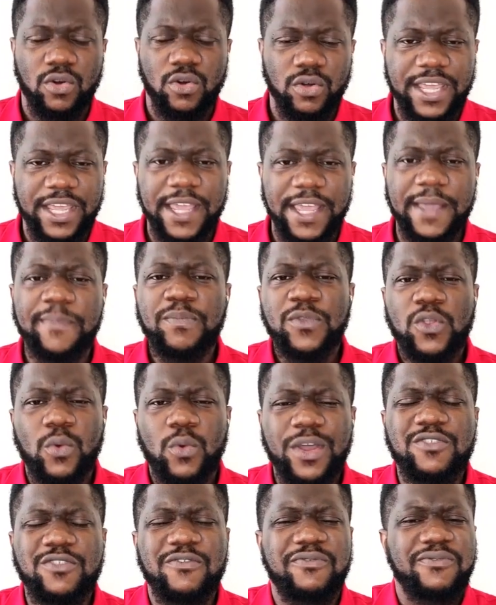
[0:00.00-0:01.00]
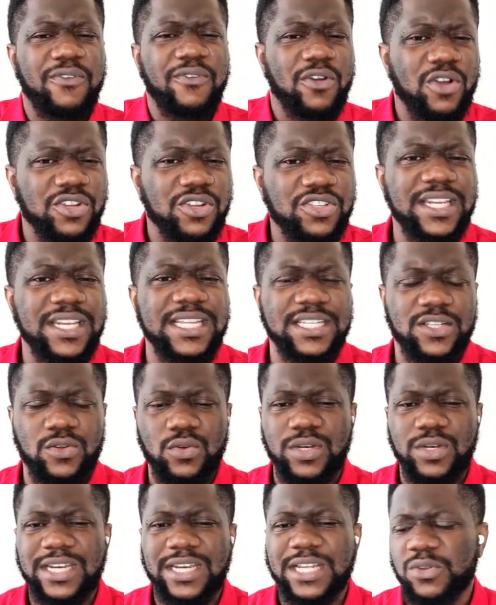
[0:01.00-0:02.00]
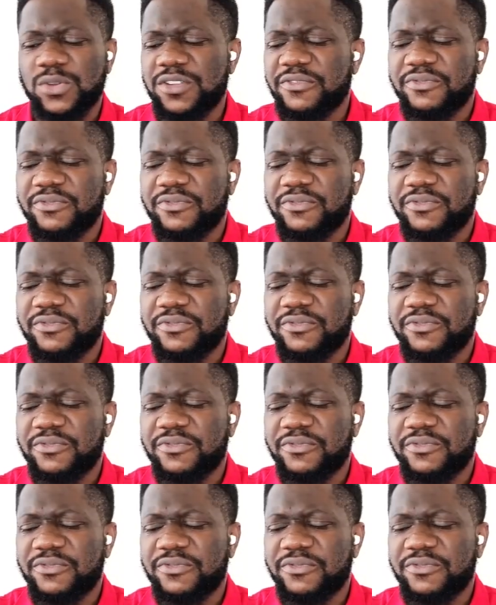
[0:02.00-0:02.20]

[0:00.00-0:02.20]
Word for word: Okay. When you focus on his goodness,